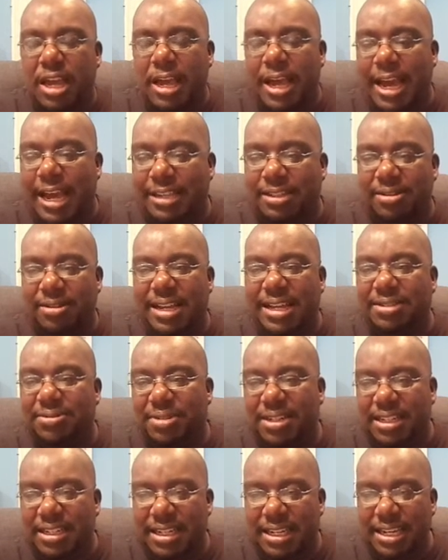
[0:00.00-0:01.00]
And so that's
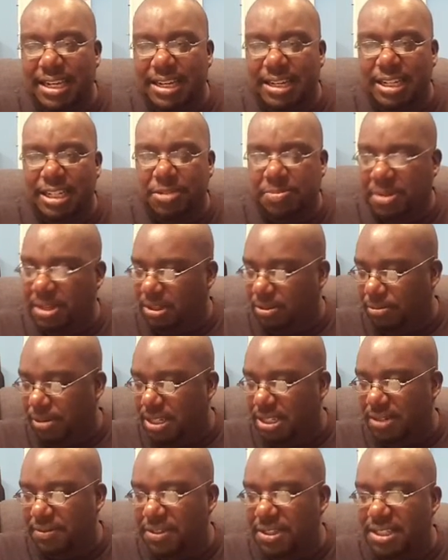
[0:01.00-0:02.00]
what he did. He spent the
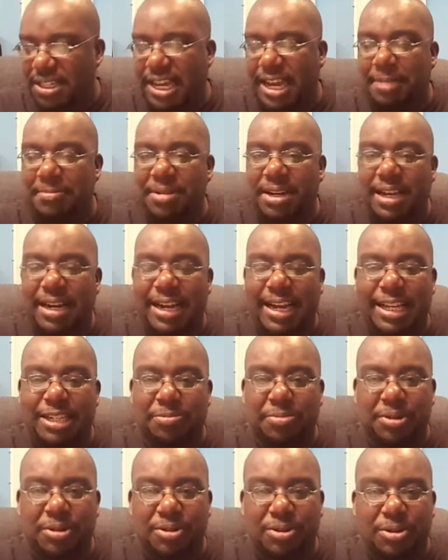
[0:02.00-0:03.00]
rest of his time in that
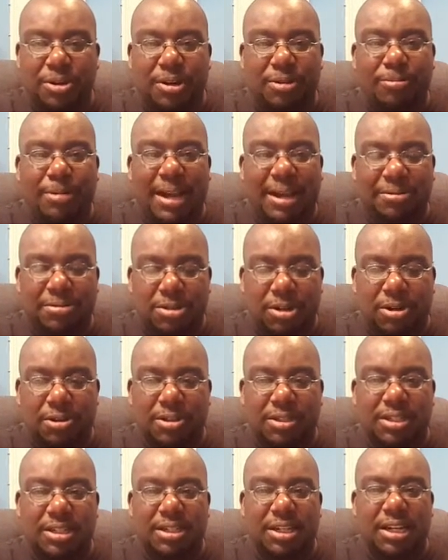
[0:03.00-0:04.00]
hospital going around
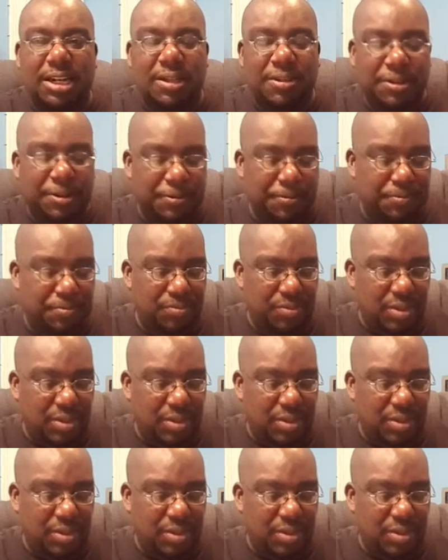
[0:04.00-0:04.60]
talking to the other